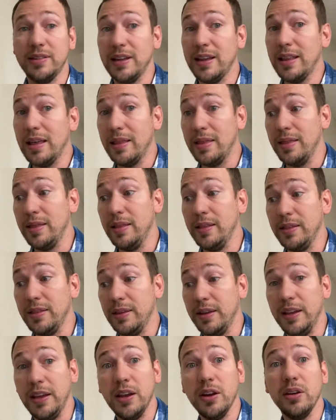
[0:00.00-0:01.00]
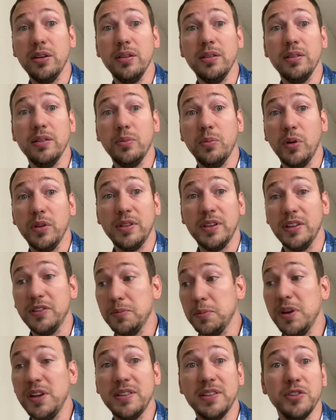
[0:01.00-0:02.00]
say that the here, what
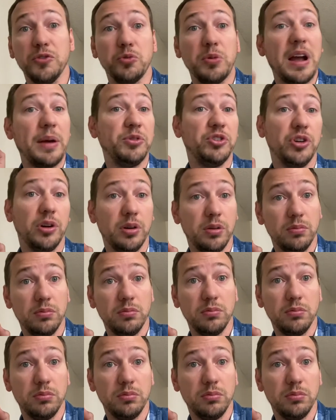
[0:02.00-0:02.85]
this means is rapture.